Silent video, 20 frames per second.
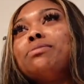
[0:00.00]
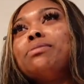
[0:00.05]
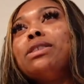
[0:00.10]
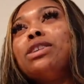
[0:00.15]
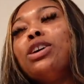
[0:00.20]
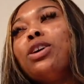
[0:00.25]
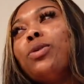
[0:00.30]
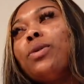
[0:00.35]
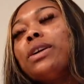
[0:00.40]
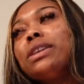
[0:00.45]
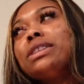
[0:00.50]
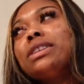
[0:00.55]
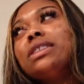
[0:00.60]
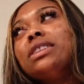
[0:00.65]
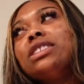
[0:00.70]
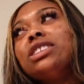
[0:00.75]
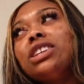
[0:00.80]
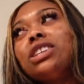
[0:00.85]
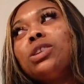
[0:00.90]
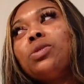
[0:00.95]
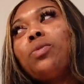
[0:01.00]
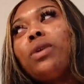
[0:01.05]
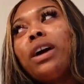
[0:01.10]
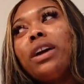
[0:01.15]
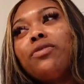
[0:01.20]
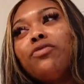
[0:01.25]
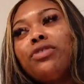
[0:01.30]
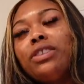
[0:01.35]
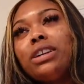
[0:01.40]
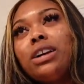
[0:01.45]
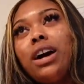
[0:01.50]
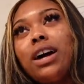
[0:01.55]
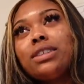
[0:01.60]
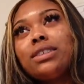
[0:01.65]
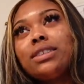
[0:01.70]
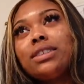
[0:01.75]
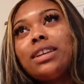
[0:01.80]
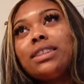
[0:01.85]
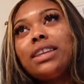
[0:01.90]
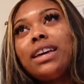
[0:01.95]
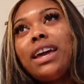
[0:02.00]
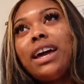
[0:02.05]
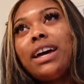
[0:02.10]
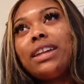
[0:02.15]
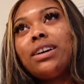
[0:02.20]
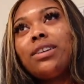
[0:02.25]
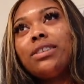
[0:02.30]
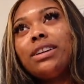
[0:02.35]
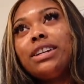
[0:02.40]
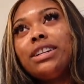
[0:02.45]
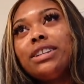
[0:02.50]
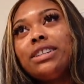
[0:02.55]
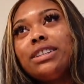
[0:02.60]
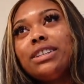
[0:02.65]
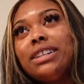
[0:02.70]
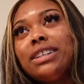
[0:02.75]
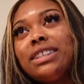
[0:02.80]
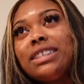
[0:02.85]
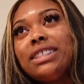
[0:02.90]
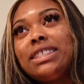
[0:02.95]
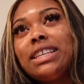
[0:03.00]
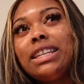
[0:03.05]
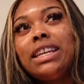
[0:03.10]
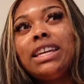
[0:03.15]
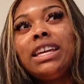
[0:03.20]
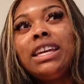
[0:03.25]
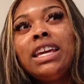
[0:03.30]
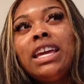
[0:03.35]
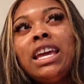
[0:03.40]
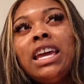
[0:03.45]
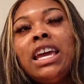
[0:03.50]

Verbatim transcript: me going to the Ginuwine free concert that they had out here in the city.